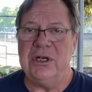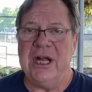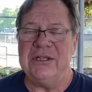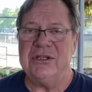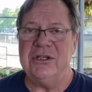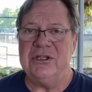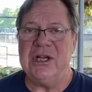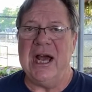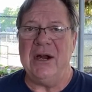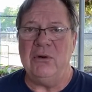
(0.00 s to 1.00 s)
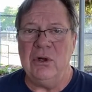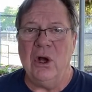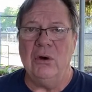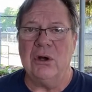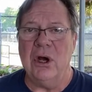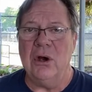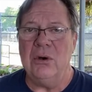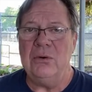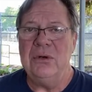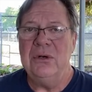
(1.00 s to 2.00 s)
That's the channel logo.